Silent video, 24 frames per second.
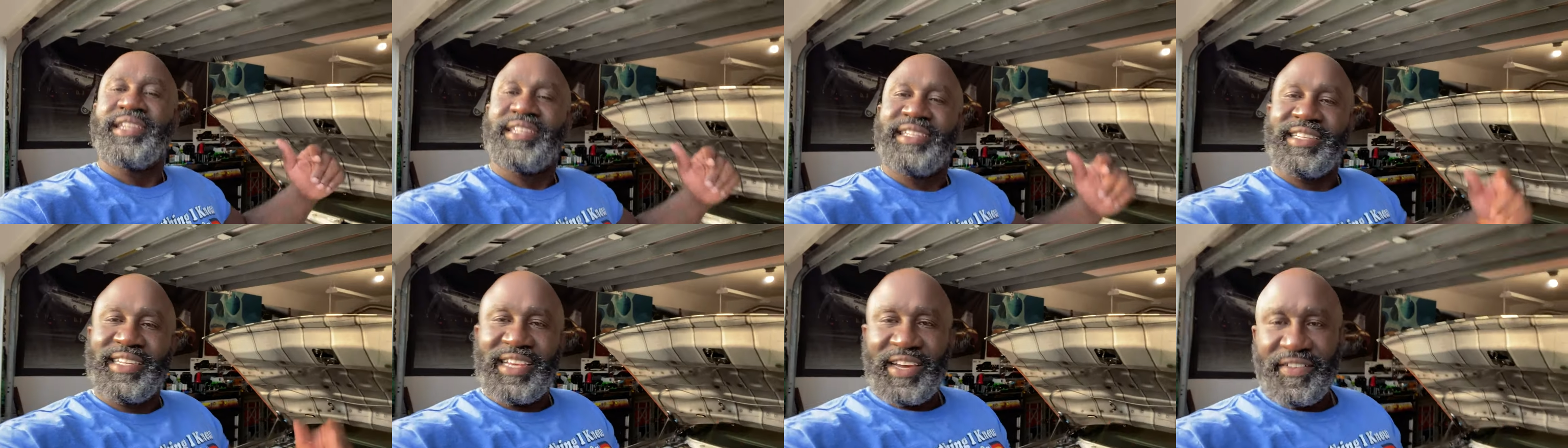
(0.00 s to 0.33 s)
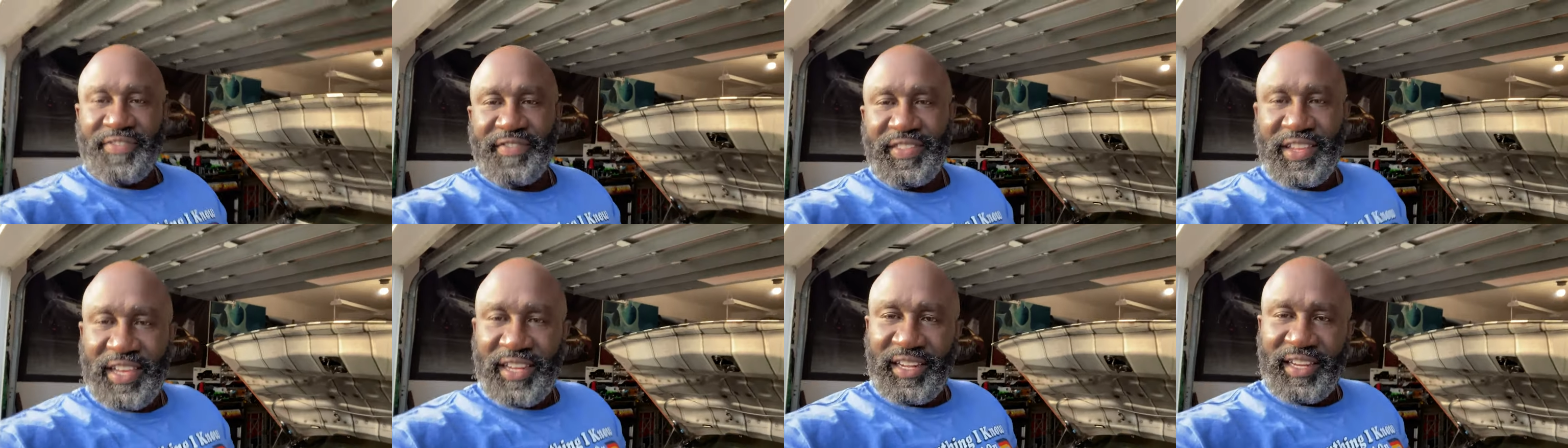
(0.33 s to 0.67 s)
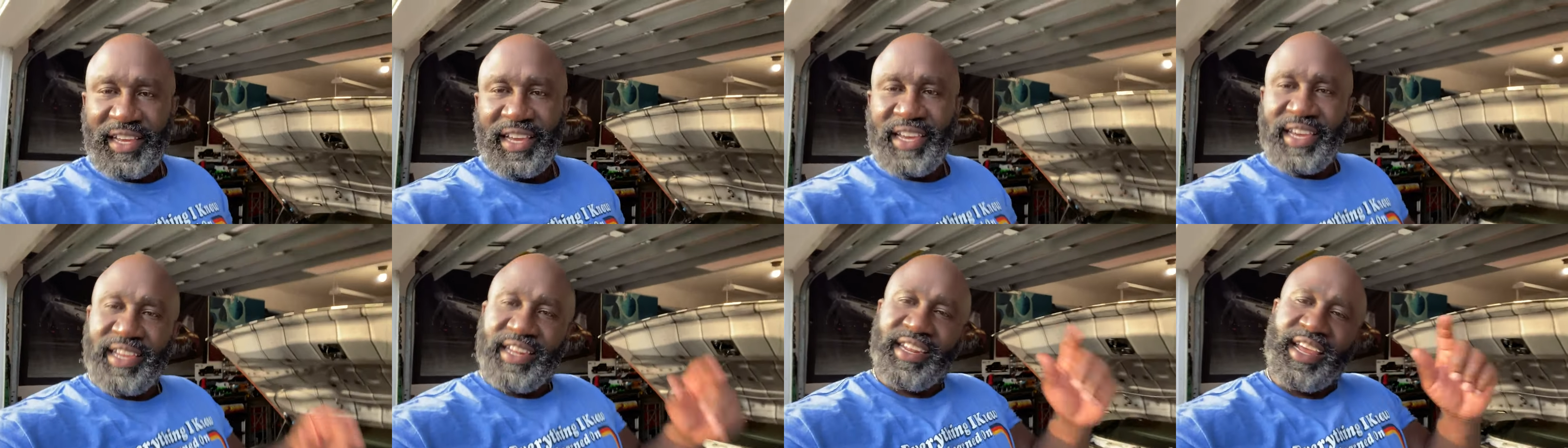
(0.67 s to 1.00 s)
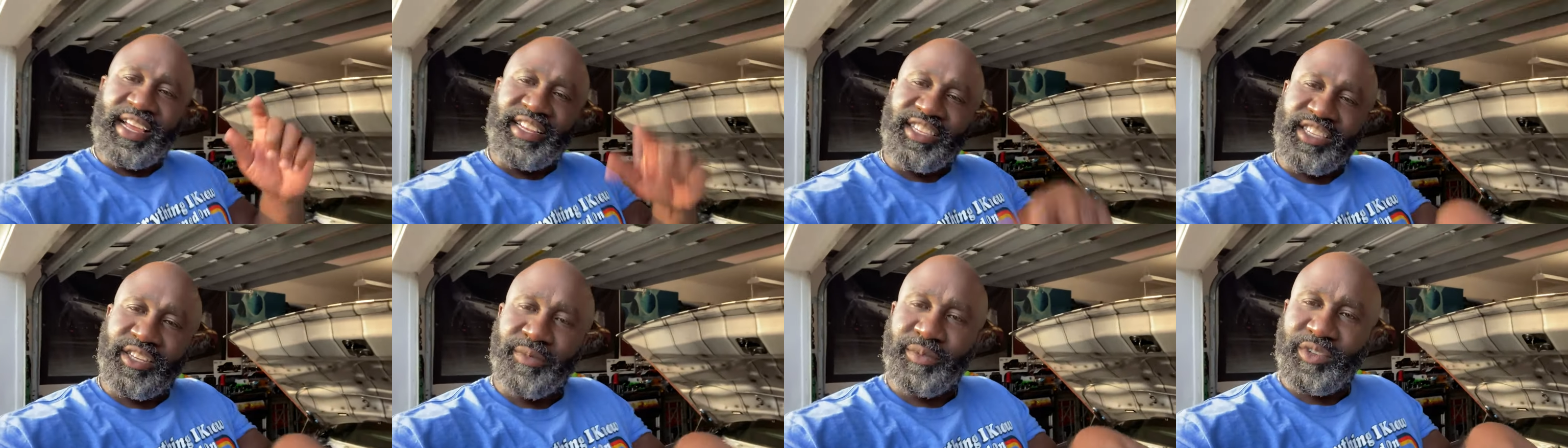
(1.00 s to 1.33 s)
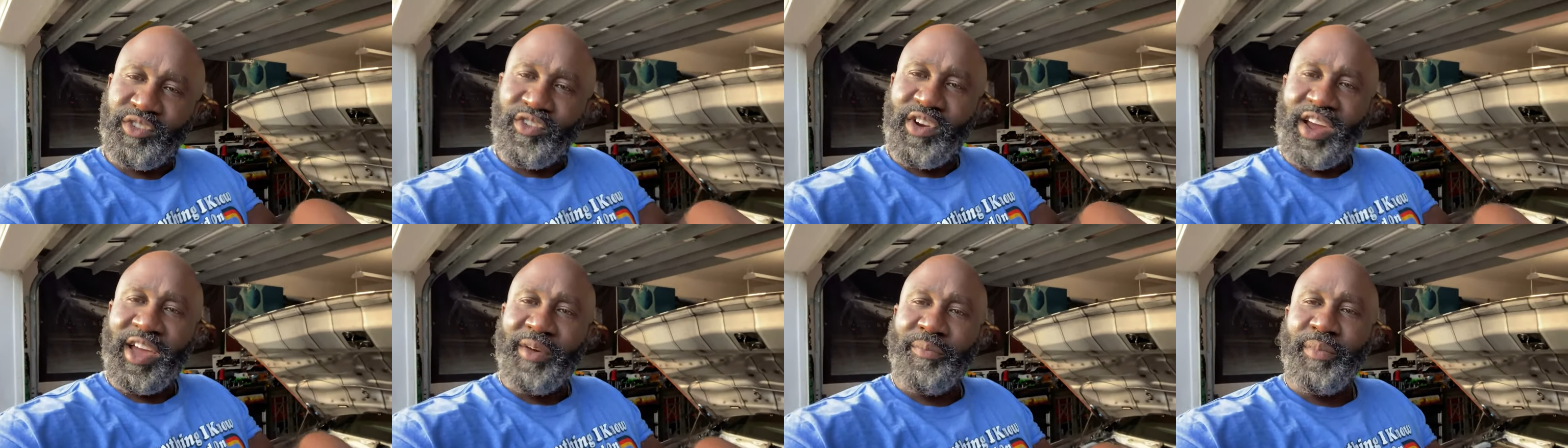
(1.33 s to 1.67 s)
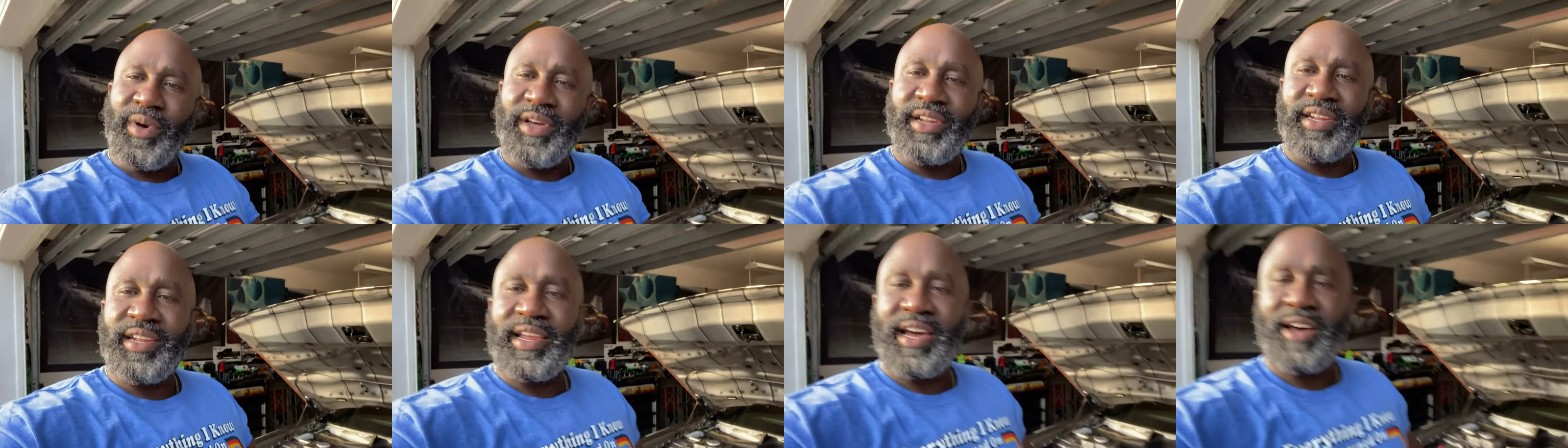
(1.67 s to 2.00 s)
definitely hit that subscribe
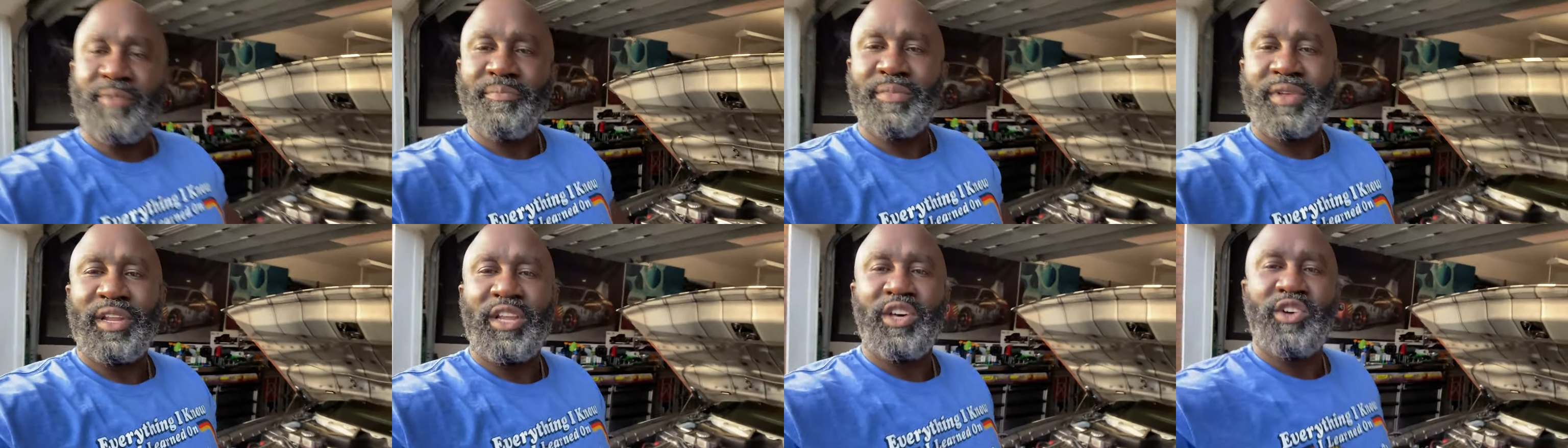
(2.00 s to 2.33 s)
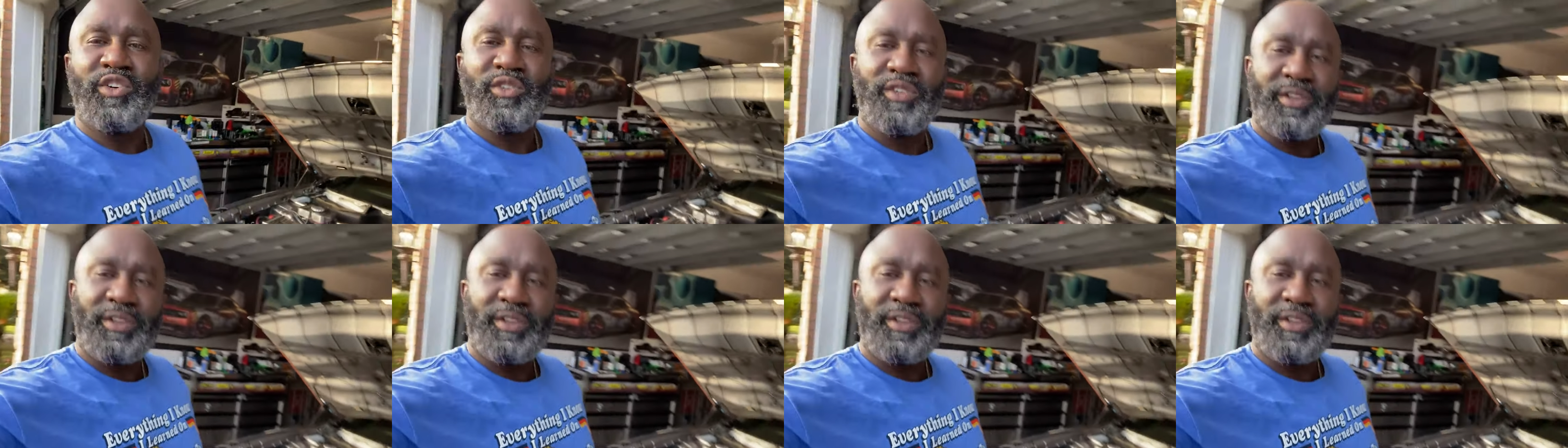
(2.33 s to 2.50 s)
button down below,